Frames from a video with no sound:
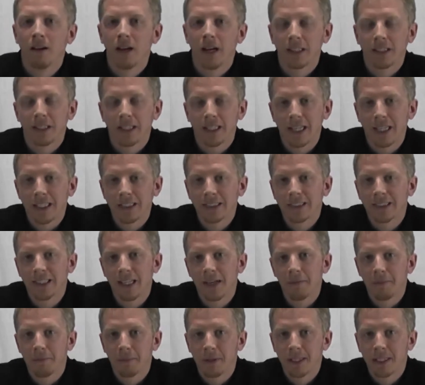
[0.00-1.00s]
And the last
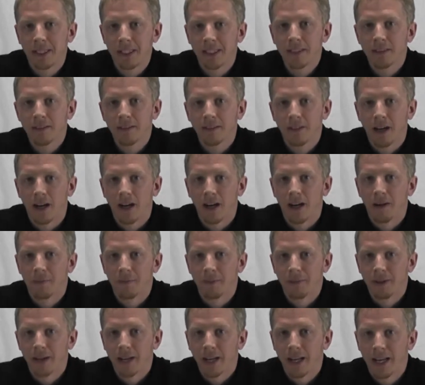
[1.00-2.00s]
step being
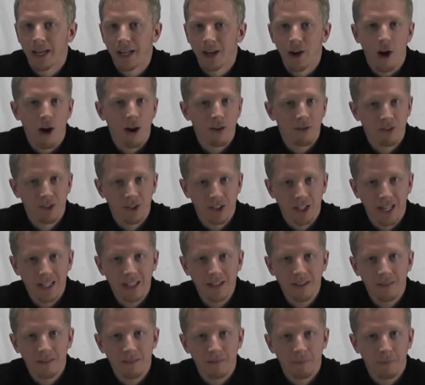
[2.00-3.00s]
a
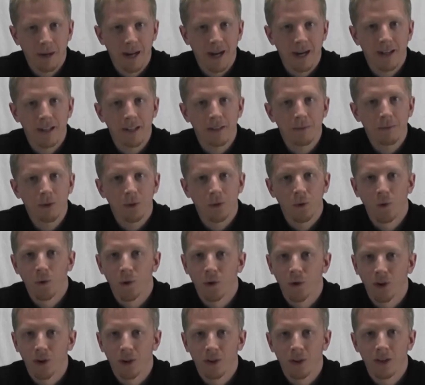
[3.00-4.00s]
off-site backup,
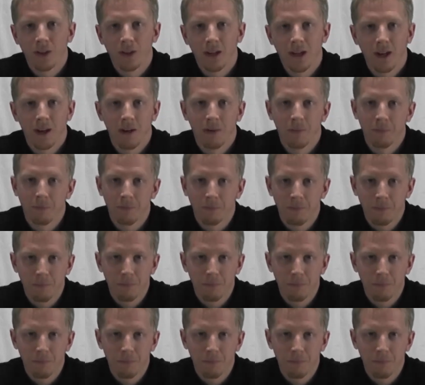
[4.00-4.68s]
or